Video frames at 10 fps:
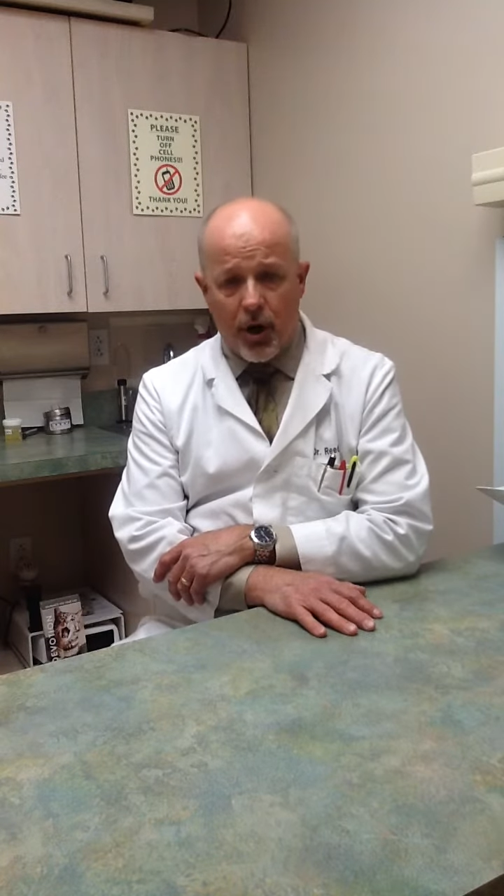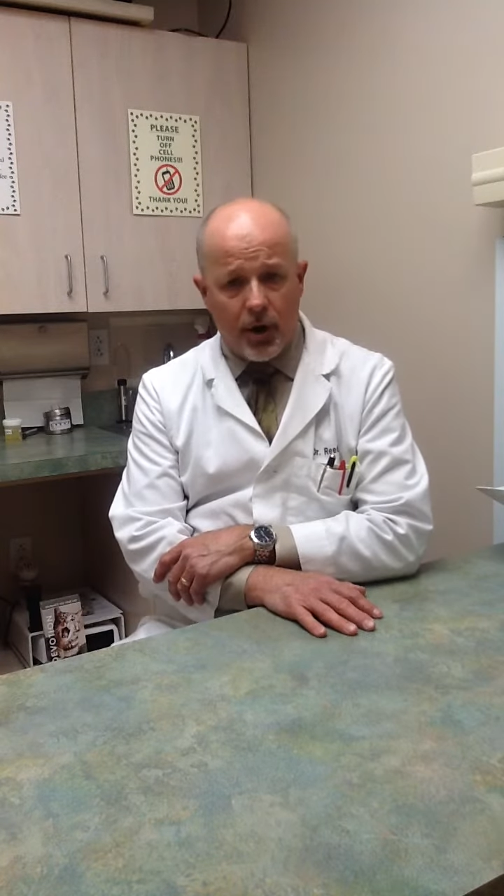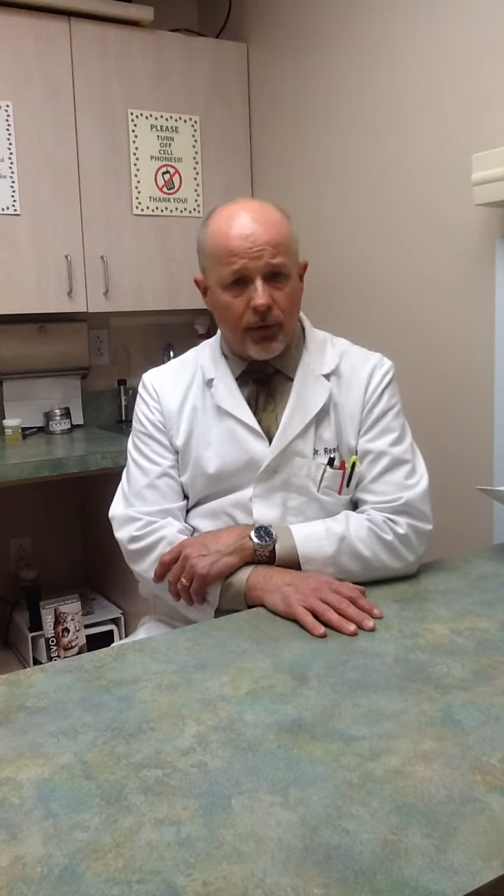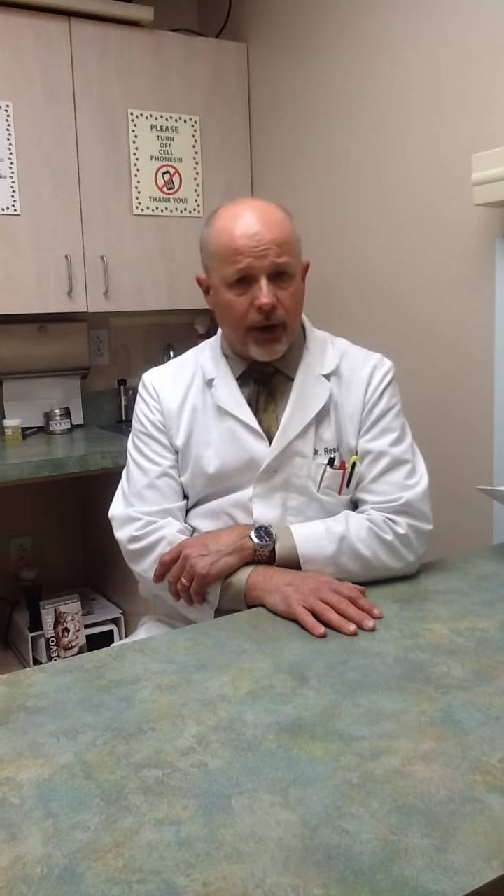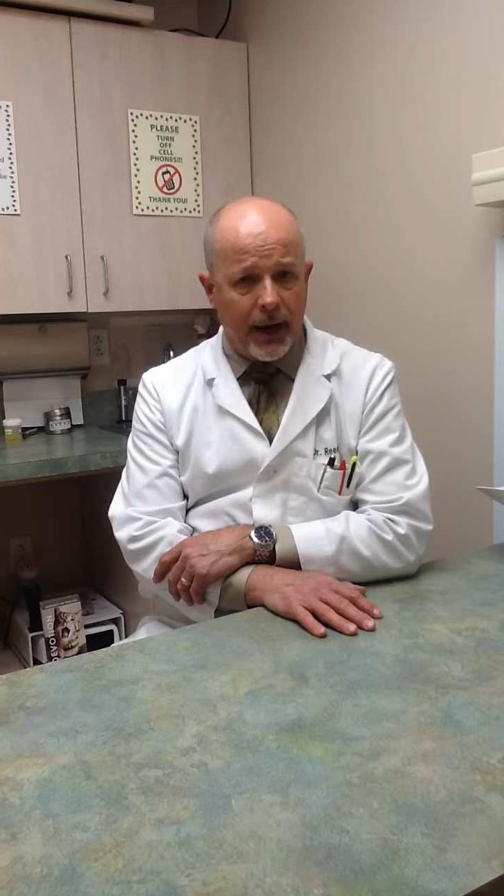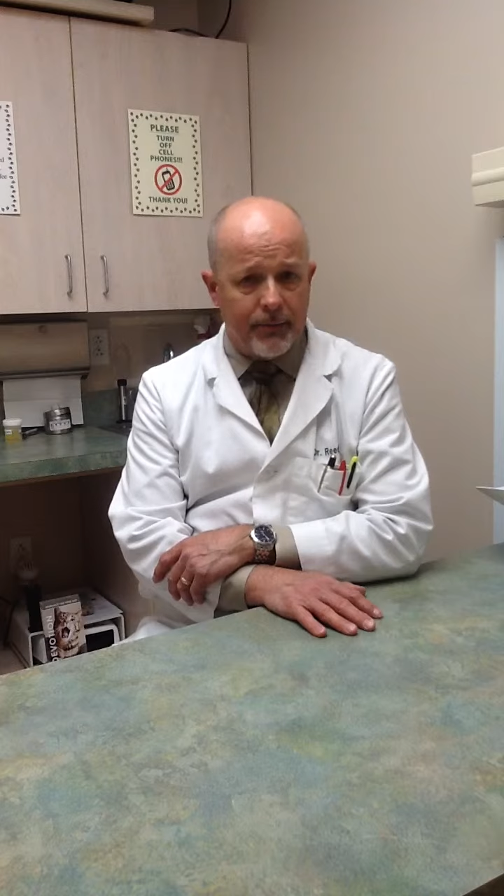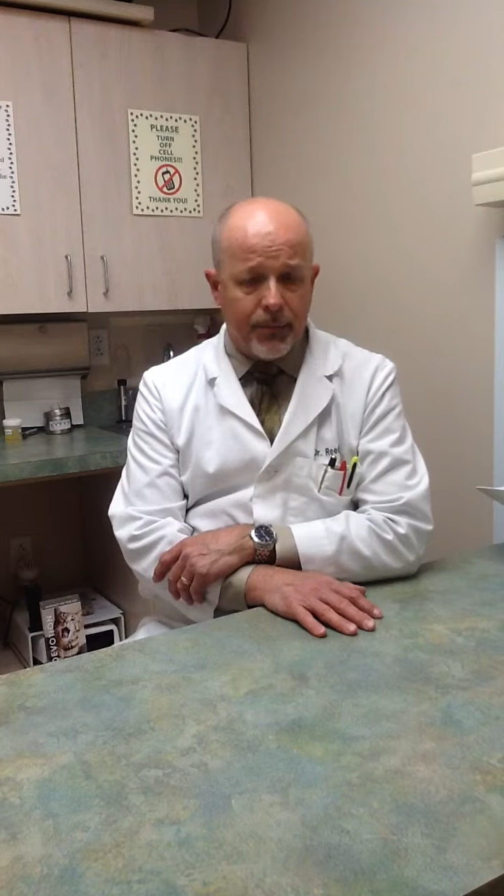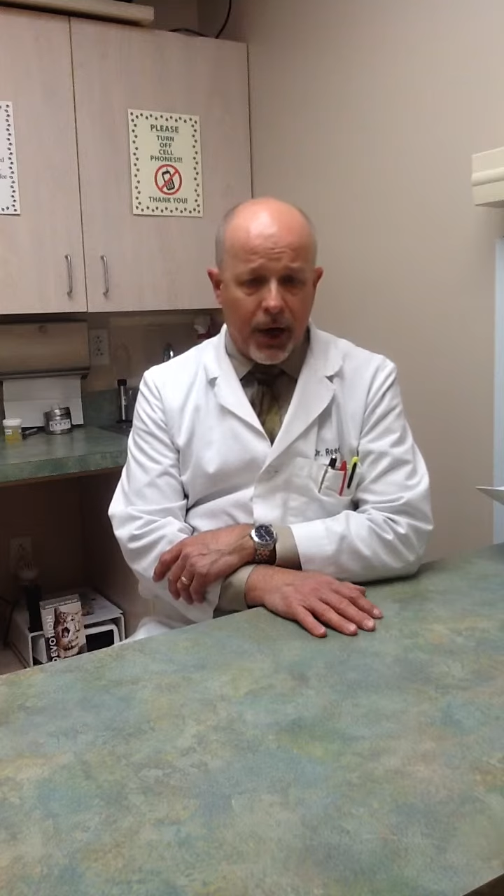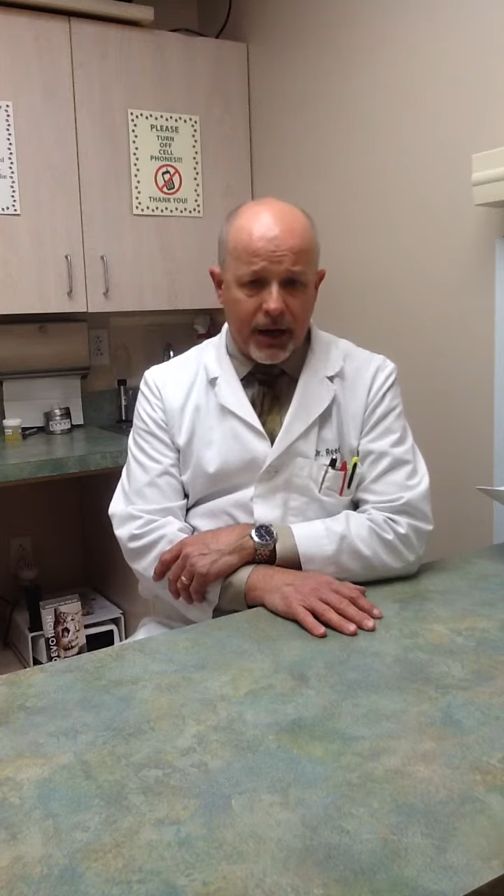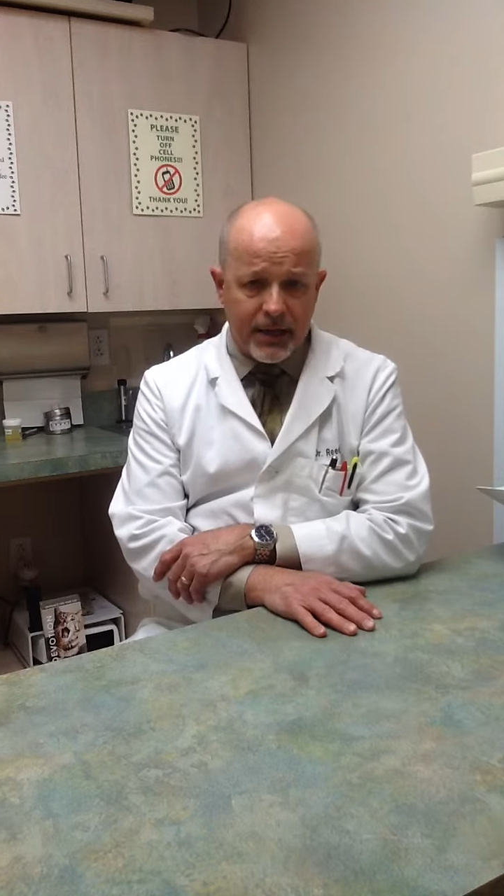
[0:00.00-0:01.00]
heart rate,
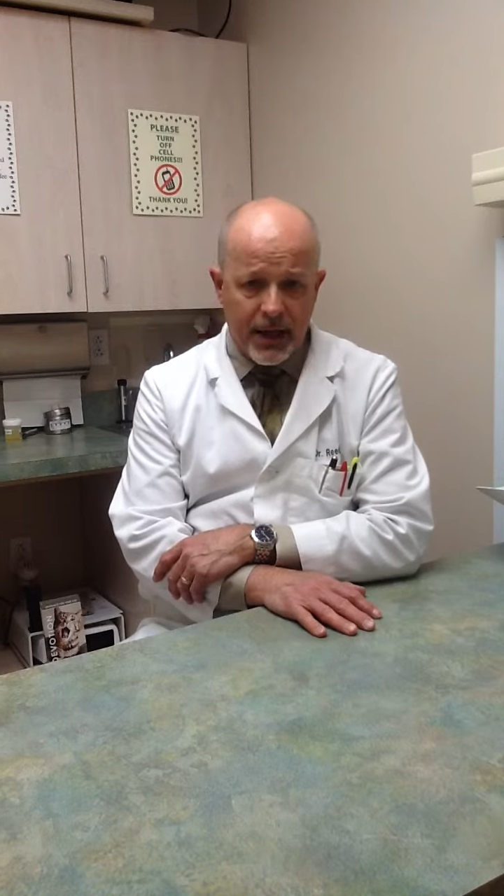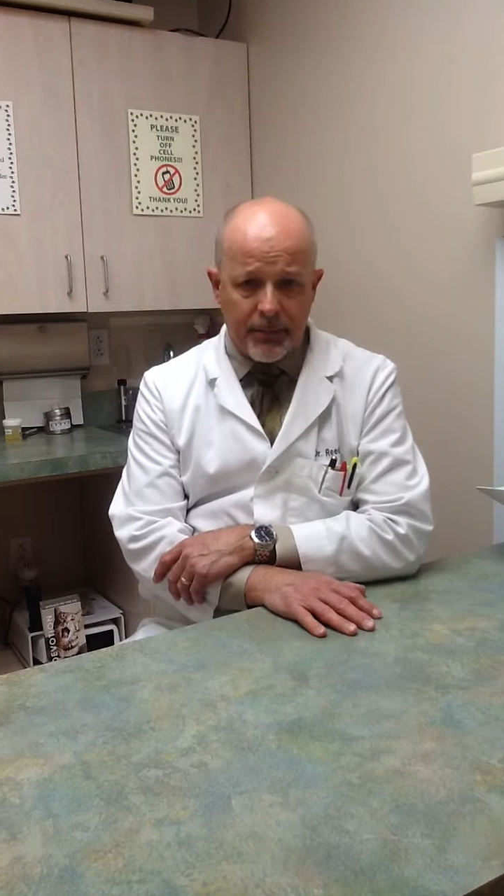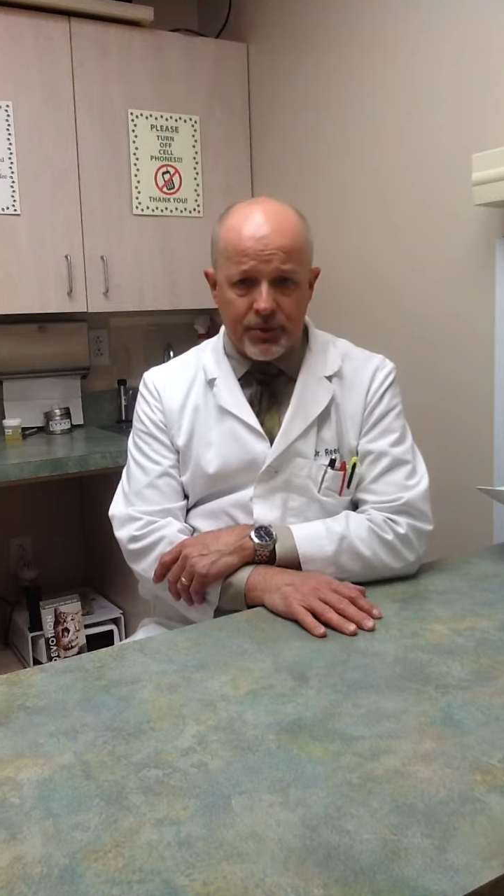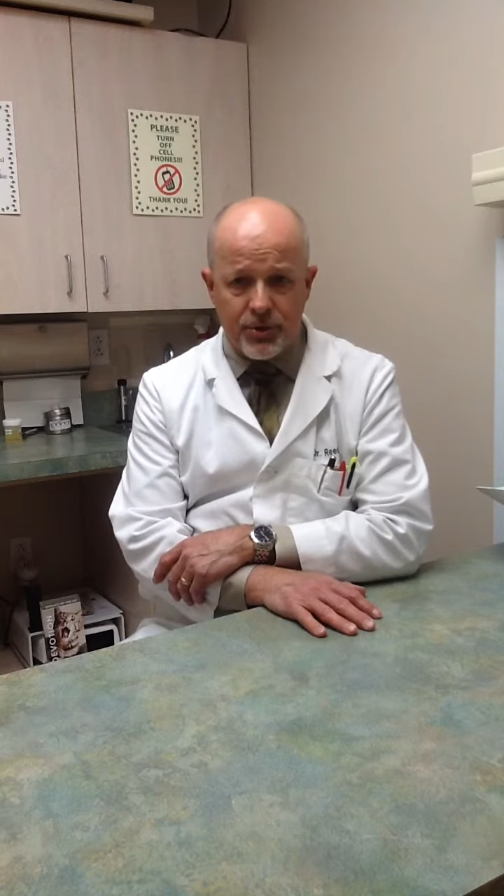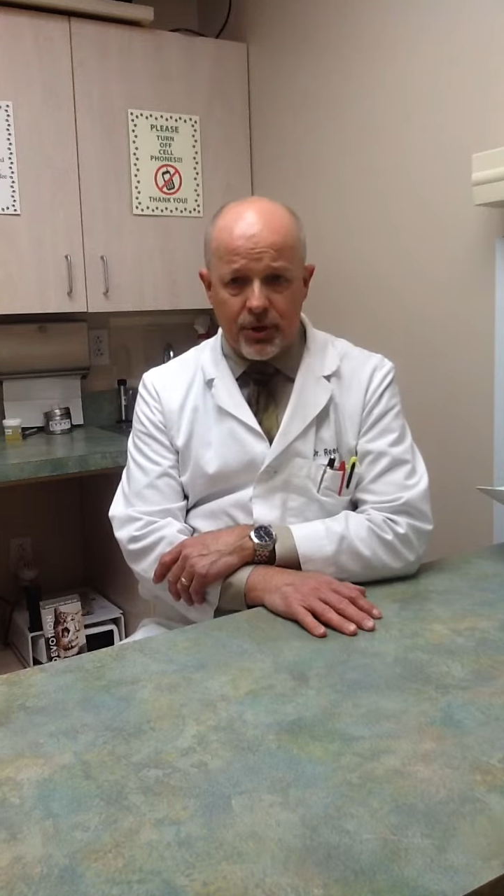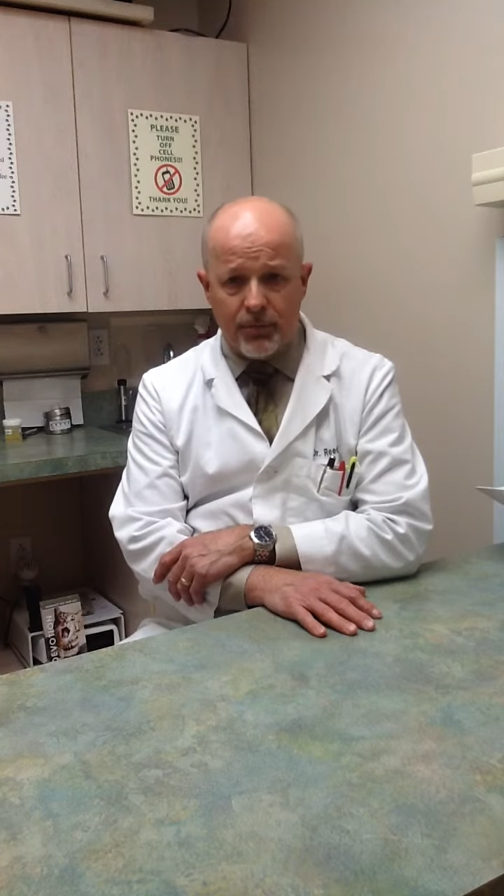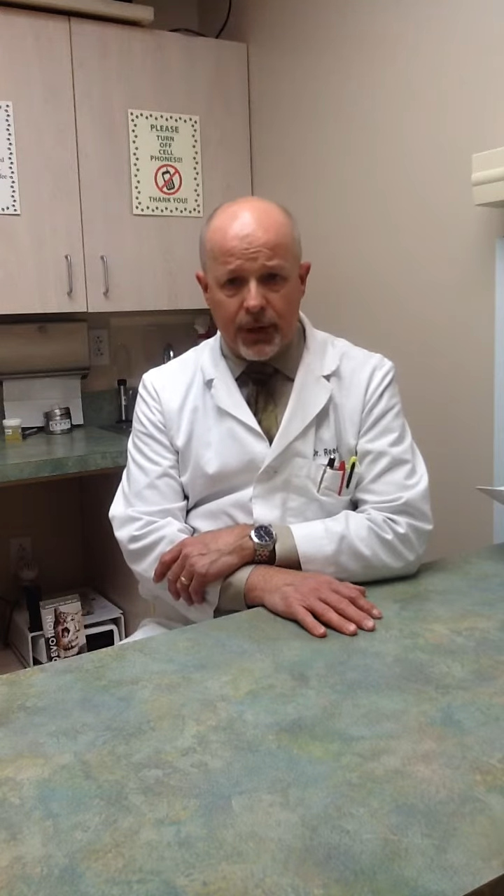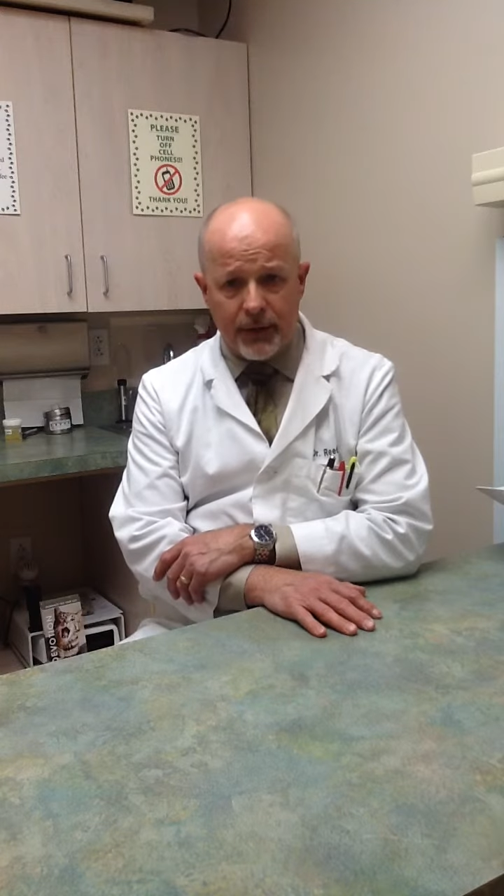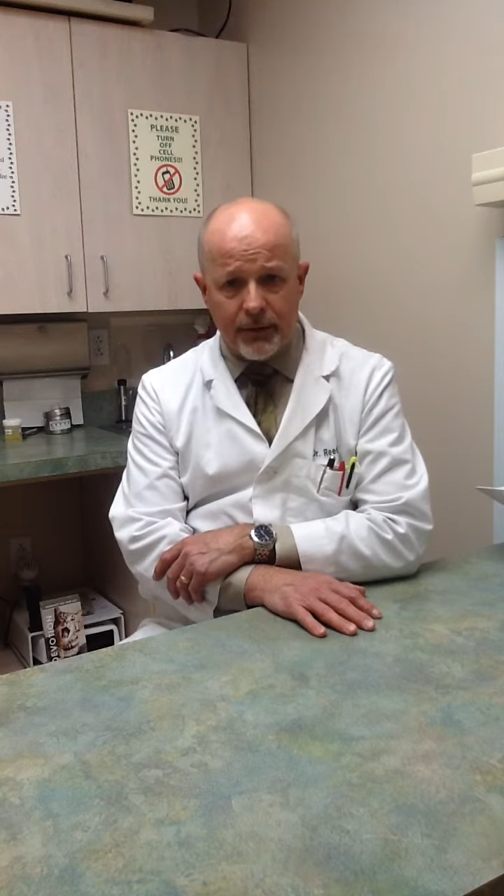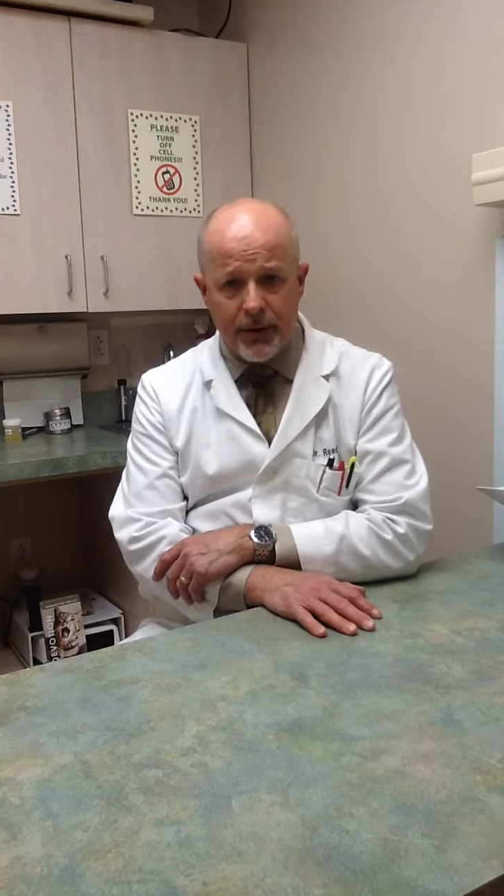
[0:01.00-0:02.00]
body temperature,
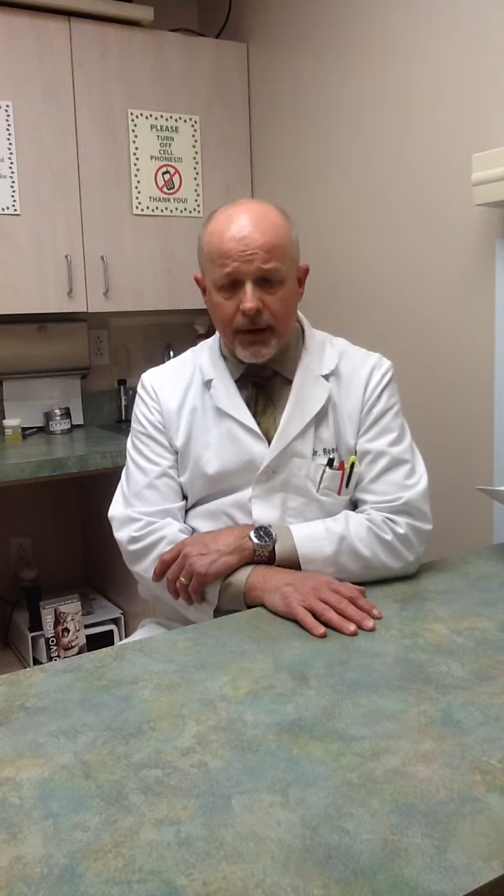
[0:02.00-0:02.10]
blood